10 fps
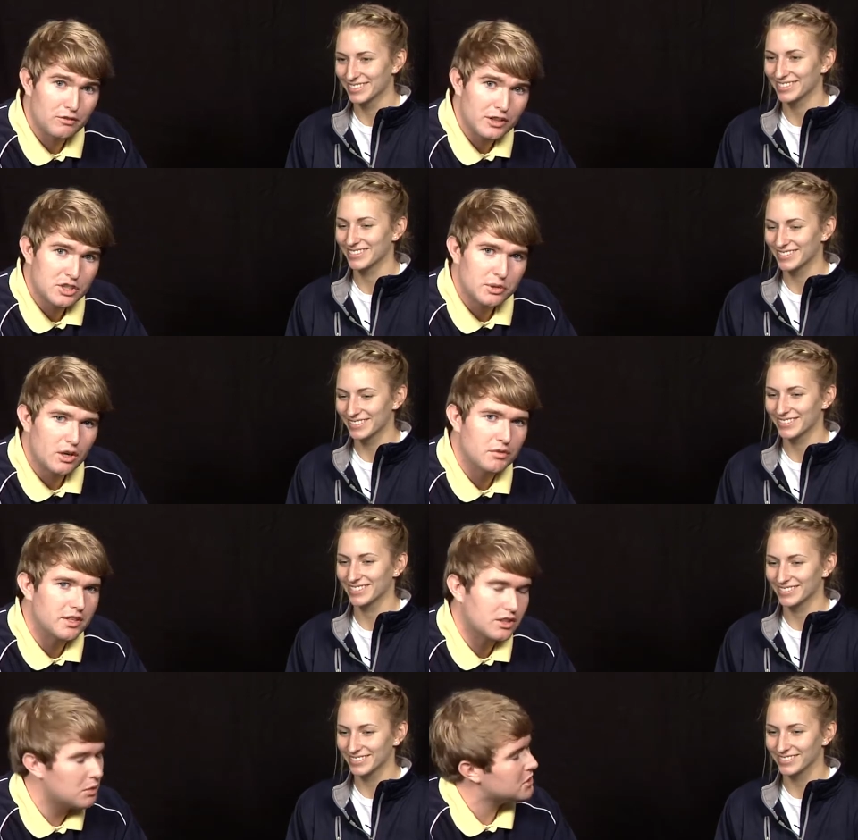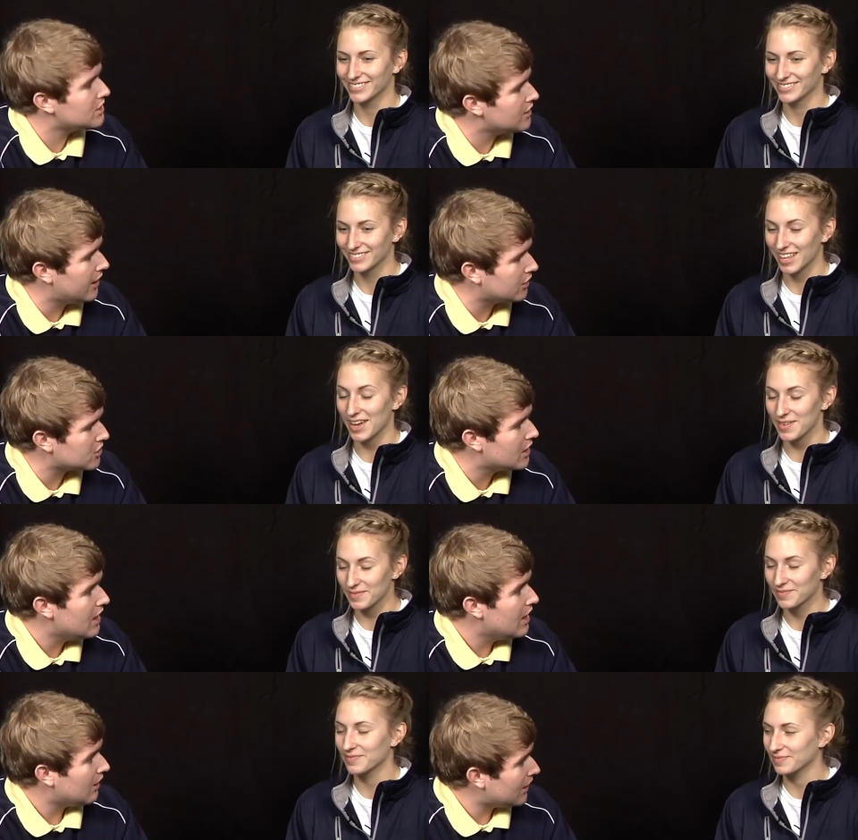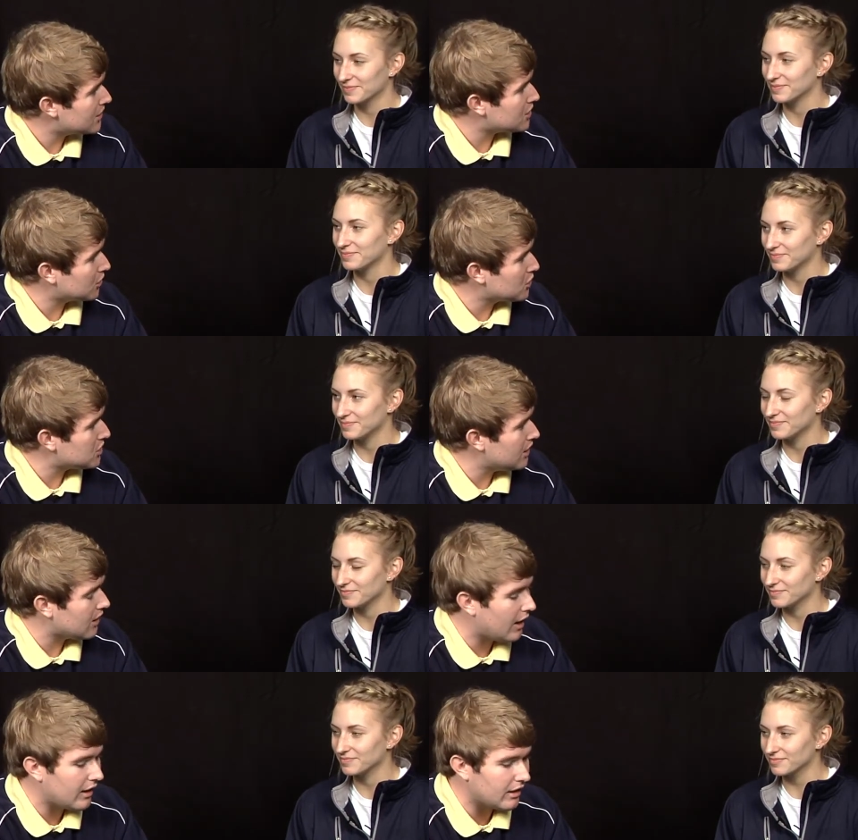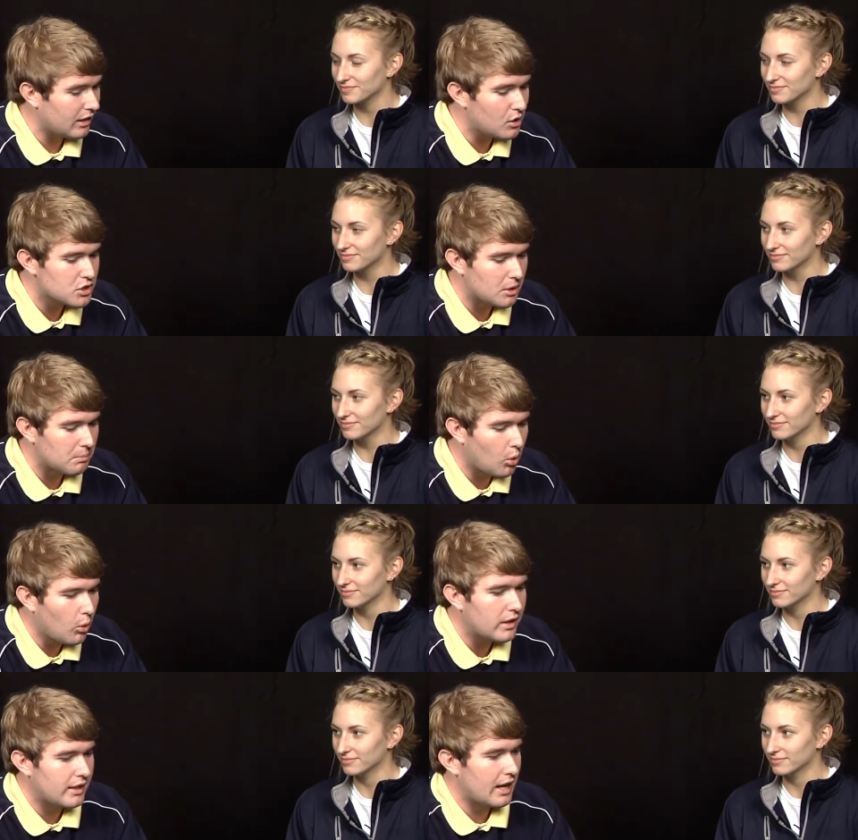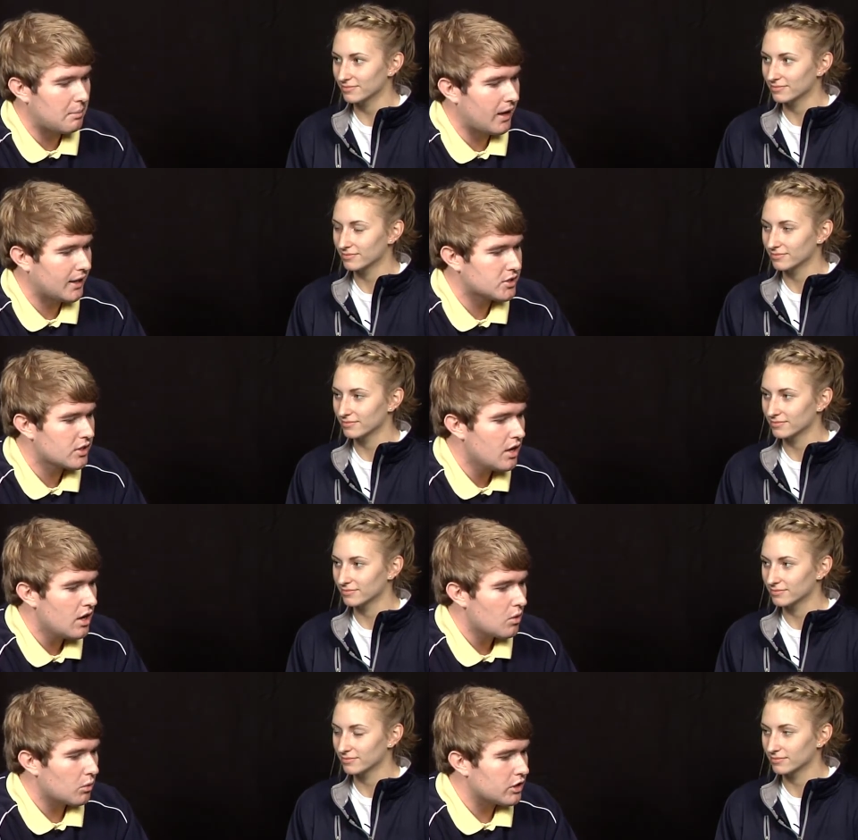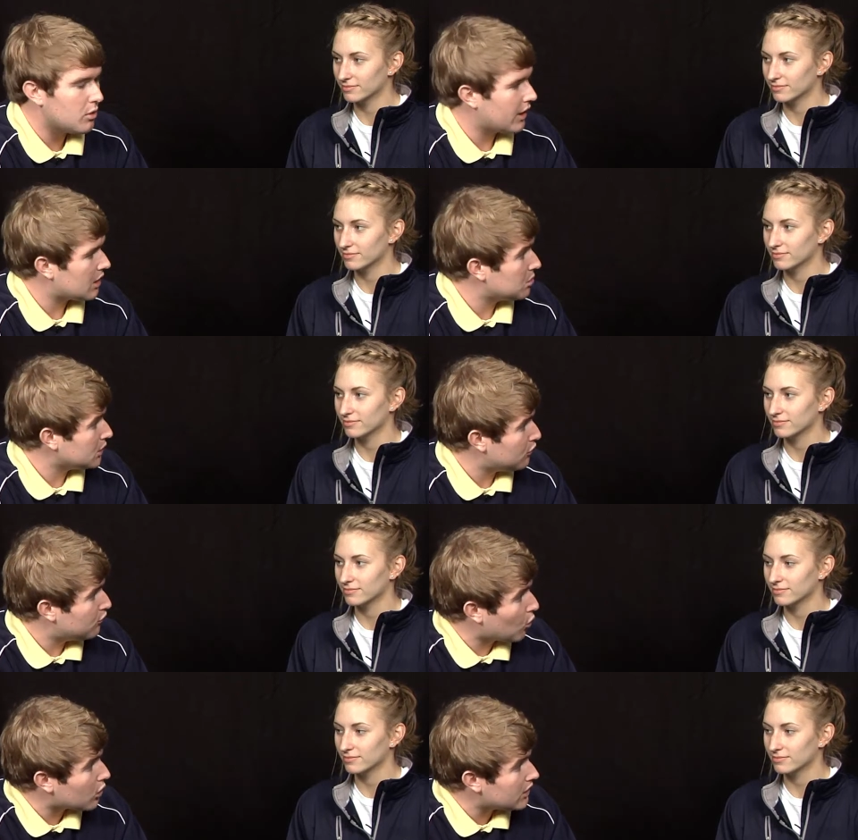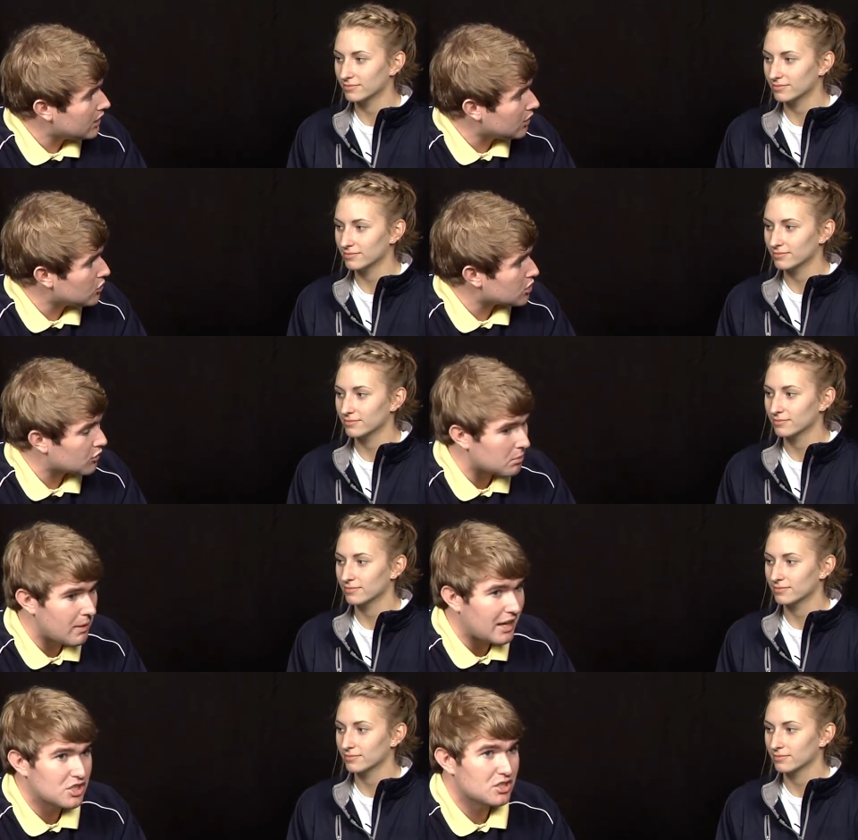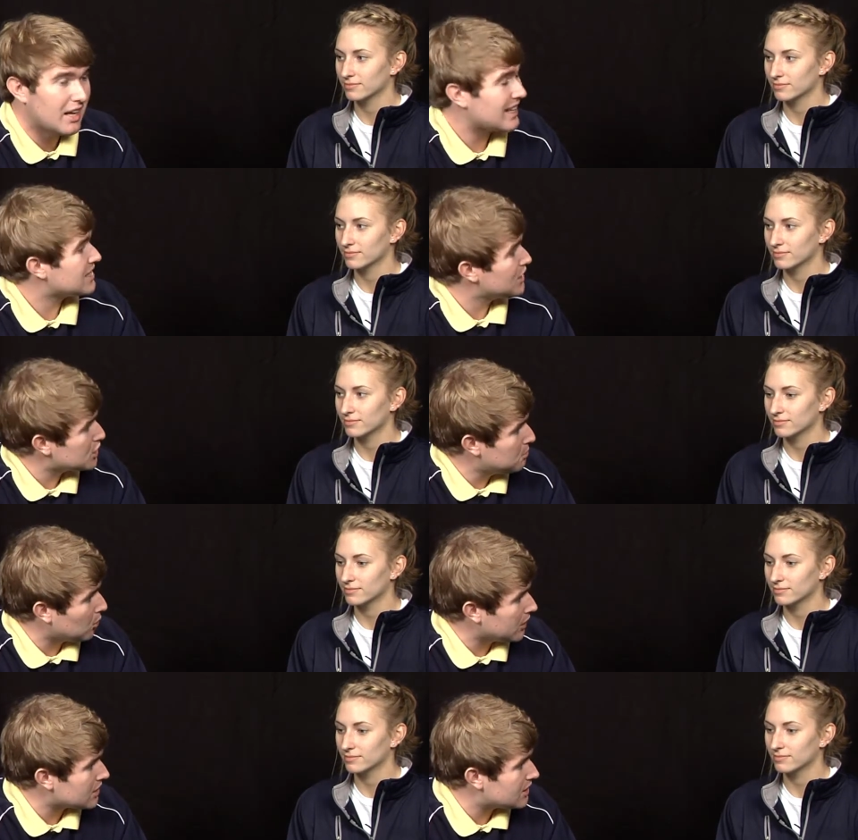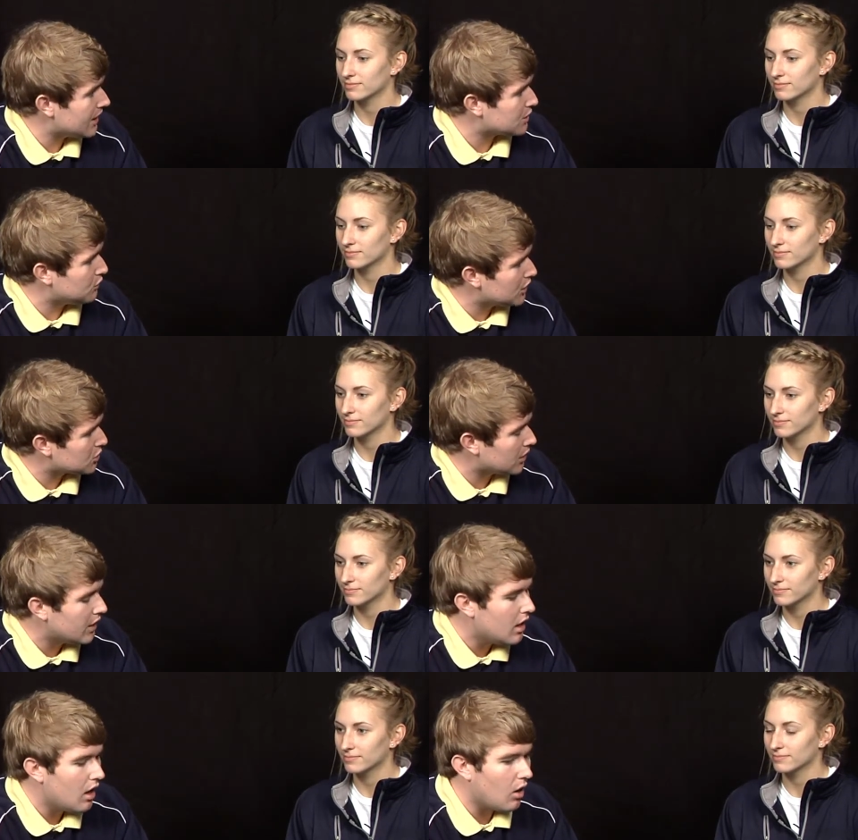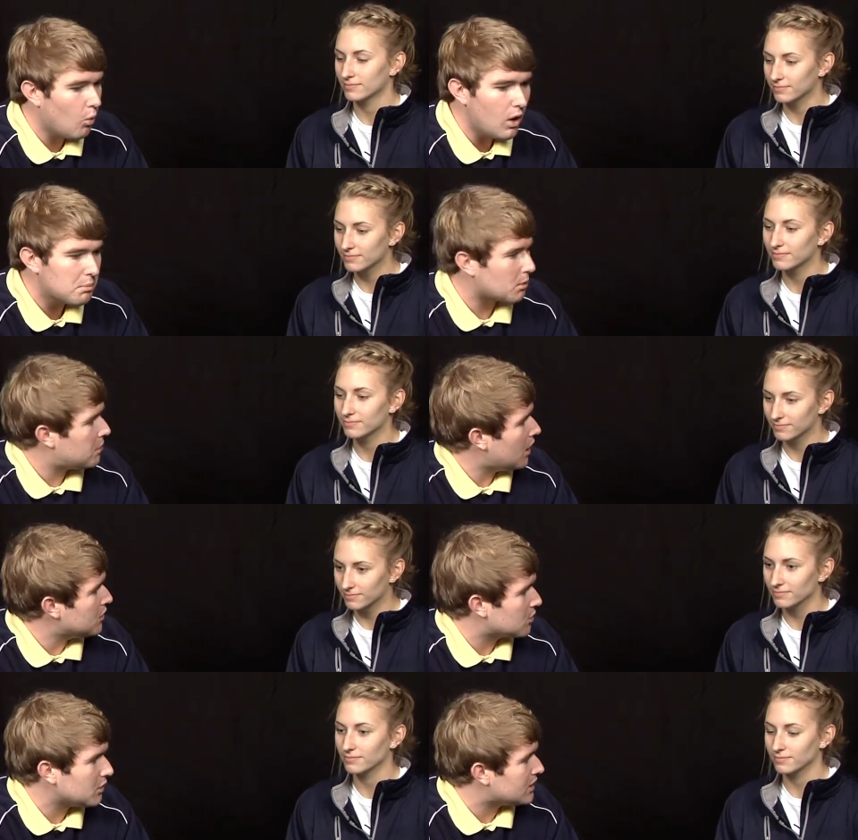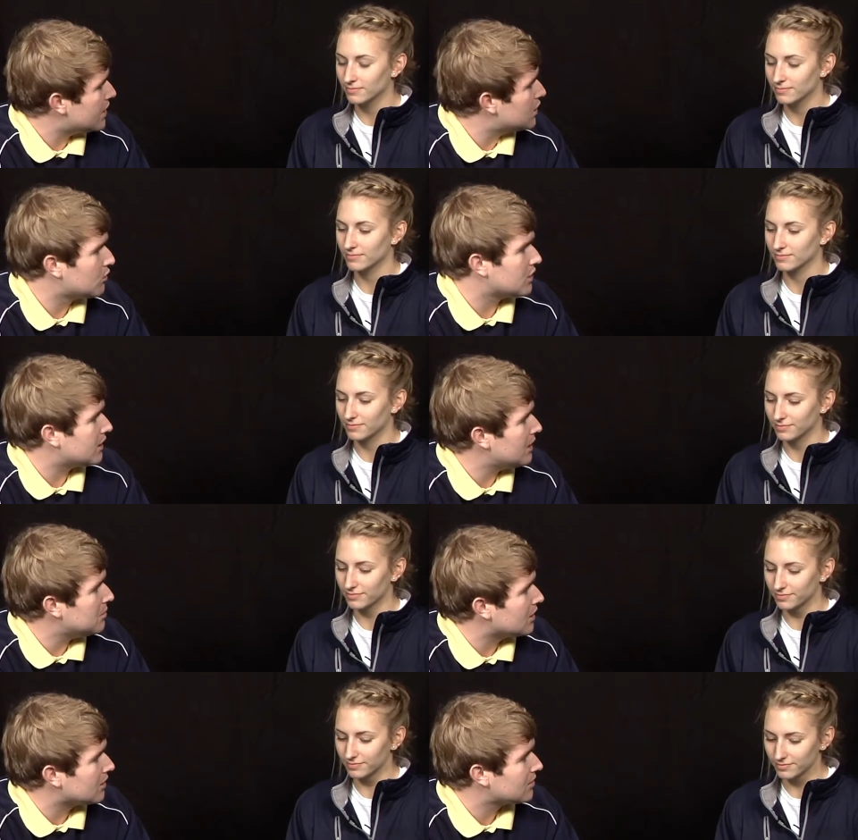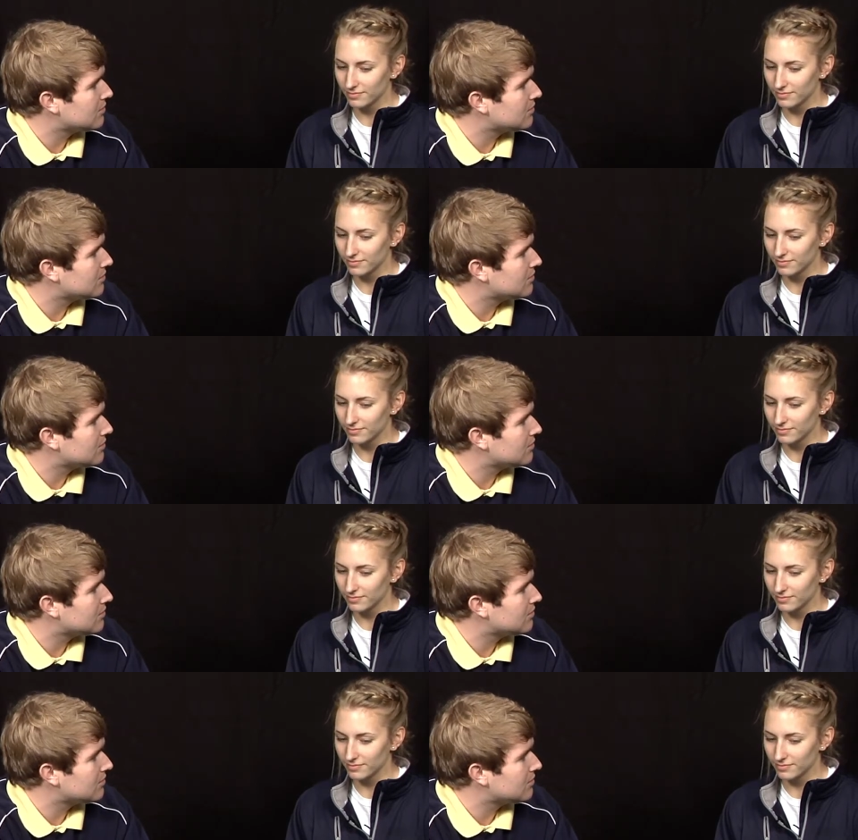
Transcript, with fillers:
Speaker 1: victory over the Clemson Tigers yeah. last Thursday night. And there was a point in that match where you had, I believe, four kills over the match's last six points in Tech's victory. Uh, what propelled you to really take over the game there?